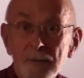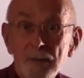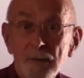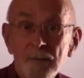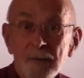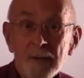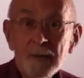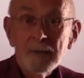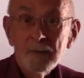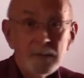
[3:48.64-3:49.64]
so
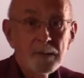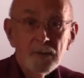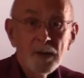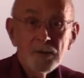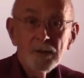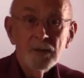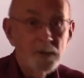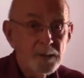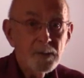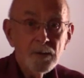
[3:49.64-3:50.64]
induction
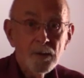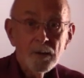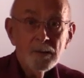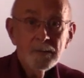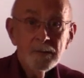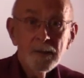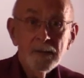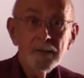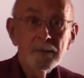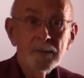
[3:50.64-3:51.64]
does occur,
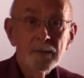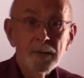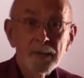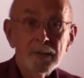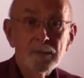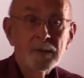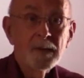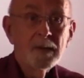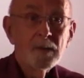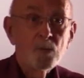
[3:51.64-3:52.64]
and
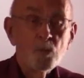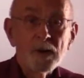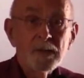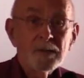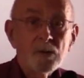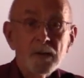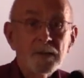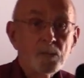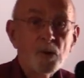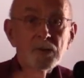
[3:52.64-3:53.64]
where does all
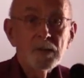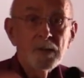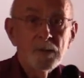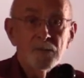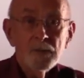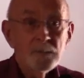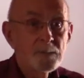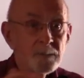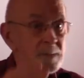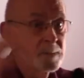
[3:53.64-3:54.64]
this motion come from?
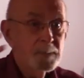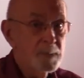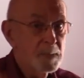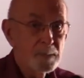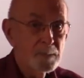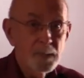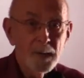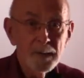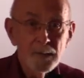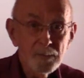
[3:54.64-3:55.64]

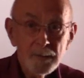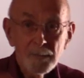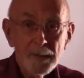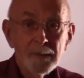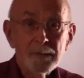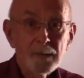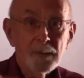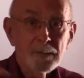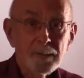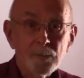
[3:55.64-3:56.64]
God knows. I mean,
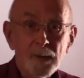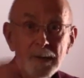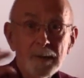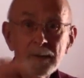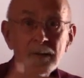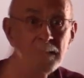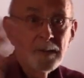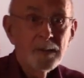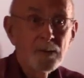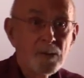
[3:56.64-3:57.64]
that's the way
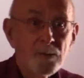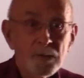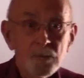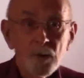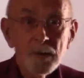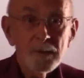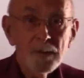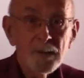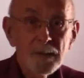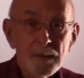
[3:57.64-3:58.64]
the universe works.
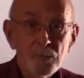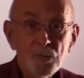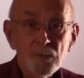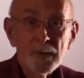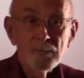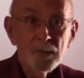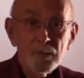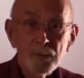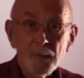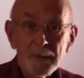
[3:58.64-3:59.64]
Everything's moving with
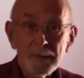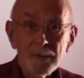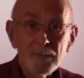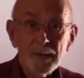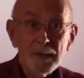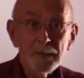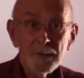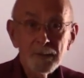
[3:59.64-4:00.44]
respect to everything else,